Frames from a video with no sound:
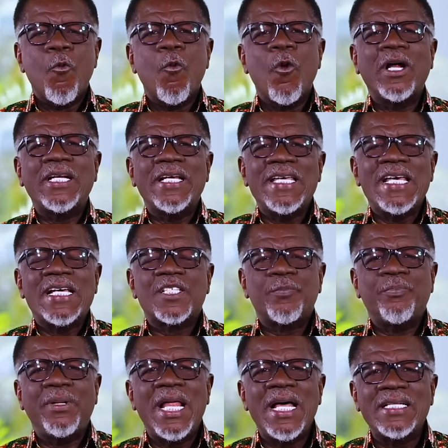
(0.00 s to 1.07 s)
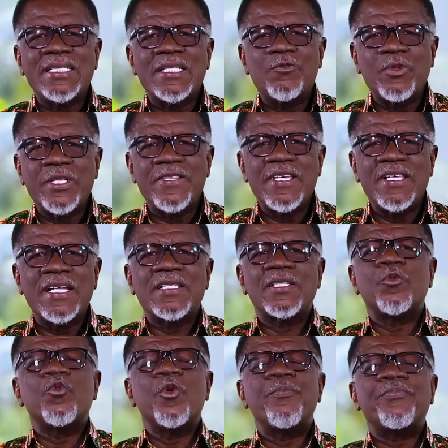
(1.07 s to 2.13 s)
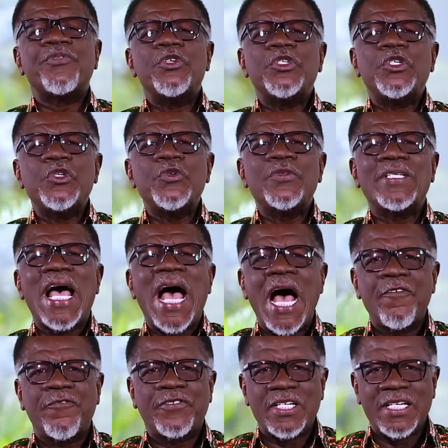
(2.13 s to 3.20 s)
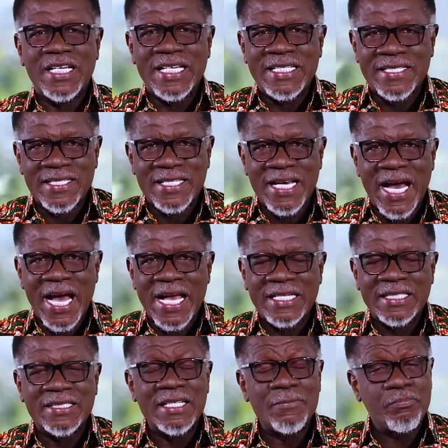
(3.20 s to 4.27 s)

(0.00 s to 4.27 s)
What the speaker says: What he has planted within us will produce after its kind.